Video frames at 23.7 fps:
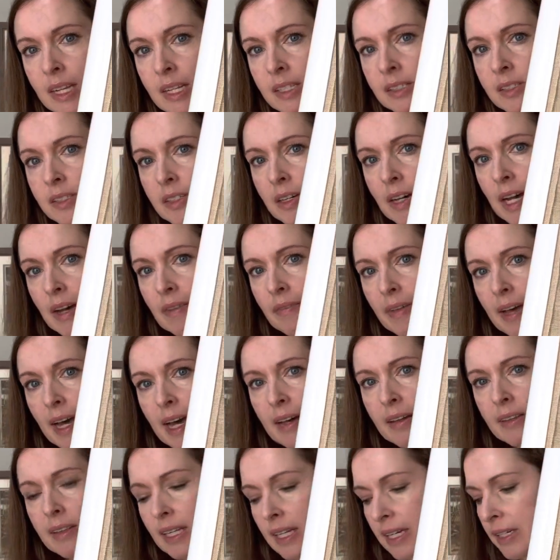So I've
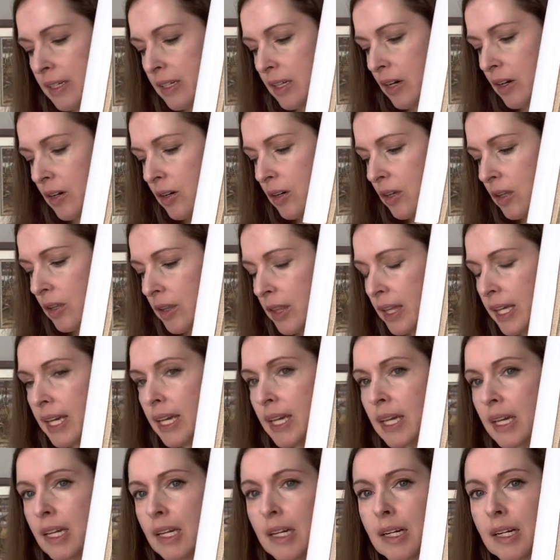outlined all the